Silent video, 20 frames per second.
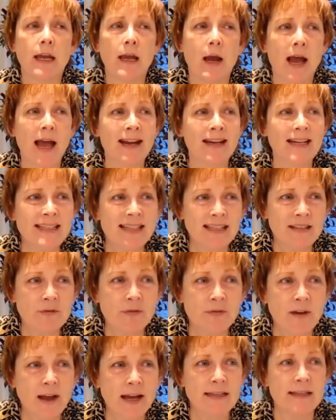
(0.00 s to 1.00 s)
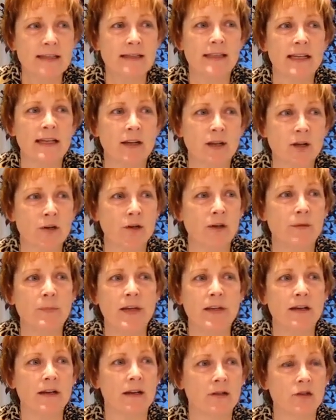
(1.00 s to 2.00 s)
And I didn't find this, and it could be
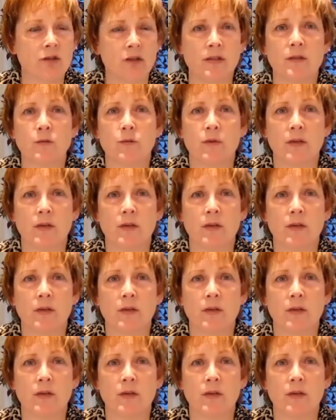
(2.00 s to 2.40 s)
that I just